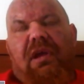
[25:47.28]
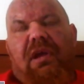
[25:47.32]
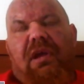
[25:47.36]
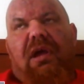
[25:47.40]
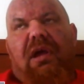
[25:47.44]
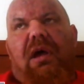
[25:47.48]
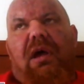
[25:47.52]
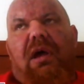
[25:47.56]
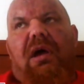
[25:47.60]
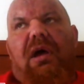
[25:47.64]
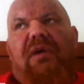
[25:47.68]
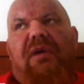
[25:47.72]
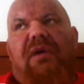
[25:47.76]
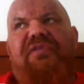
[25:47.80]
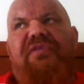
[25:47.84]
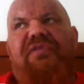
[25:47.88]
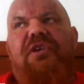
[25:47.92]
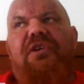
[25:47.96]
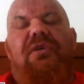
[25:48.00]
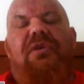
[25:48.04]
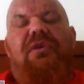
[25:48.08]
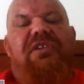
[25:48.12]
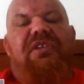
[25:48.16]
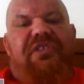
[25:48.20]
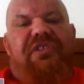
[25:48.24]
for
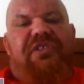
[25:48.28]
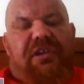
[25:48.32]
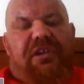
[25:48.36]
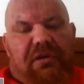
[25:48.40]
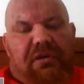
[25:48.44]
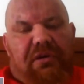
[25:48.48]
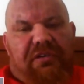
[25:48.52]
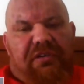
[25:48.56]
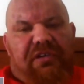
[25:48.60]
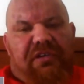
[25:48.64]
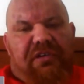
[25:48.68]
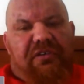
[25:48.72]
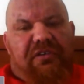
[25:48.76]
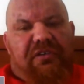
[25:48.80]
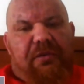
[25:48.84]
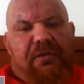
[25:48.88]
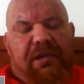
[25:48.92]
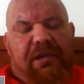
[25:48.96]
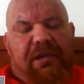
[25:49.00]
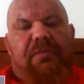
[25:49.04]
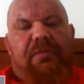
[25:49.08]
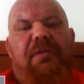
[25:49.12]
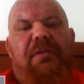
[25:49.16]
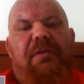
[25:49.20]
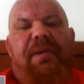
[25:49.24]
your insecurities. They
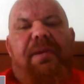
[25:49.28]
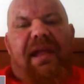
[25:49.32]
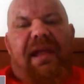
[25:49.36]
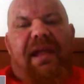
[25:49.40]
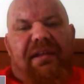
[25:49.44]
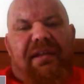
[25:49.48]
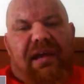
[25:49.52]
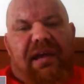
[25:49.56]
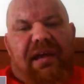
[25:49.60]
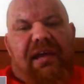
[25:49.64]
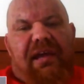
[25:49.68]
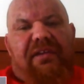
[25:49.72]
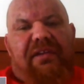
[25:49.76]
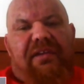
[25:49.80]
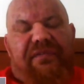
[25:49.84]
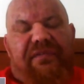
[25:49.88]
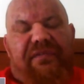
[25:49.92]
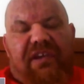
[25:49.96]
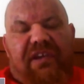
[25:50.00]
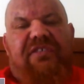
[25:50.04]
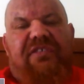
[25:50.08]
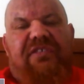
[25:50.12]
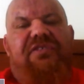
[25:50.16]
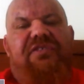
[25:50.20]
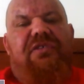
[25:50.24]
become the band-aid that
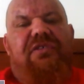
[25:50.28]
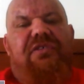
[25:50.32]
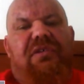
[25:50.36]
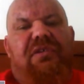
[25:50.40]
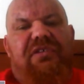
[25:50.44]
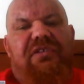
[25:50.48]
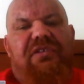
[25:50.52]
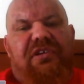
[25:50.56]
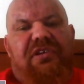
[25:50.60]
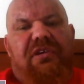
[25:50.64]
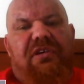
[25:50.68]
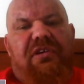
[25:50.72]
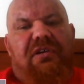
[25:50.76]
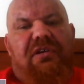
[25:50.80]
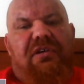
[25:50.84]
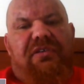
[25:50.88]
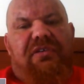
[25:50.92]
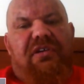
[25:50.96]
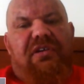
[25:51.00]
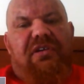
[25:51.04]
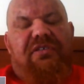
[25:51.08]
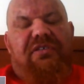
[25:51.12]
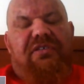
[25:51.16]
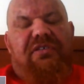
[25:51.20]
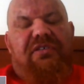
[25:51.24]
fixes your
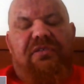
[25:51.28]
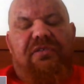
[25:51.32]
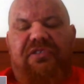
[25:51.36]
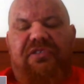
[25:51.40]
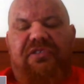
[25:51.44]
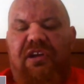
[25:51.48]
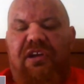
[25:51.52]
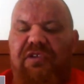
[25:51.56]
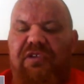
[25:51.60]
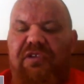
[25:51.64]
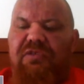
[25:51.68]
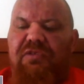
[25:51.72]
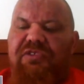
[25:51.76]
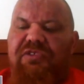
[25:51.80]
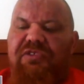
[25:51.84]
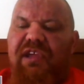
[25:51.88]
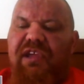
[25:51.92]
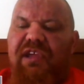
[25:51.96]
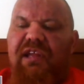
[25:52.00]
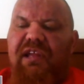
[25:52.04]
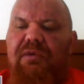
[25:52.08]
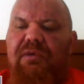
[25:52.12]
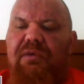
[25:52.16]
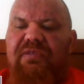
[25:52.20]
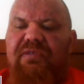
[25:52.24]
insecurities. So instead of you
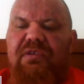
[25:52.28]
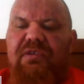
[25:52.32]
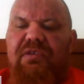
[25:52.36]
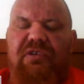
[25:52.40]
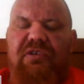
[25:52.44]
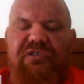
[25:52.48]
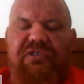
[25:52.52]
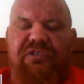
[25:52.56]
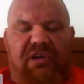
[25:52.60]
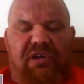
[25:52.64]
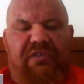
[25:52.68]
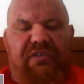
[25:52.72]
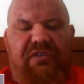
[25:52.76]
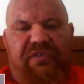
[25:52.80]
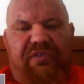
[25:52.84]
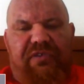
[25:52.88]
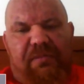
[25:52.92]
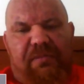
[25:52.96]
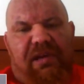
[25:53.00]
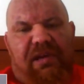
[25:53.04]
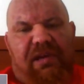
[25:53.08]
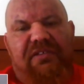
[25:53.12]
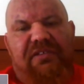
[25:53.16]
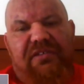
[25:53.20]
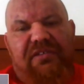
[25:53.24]
dealing with your
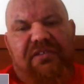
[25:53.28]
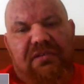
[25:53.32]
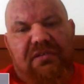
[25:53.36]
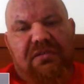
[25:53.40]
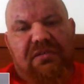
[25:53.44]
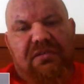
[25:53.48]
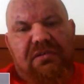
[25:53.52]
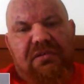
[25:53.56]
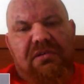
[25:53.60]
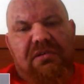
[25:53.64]
self-image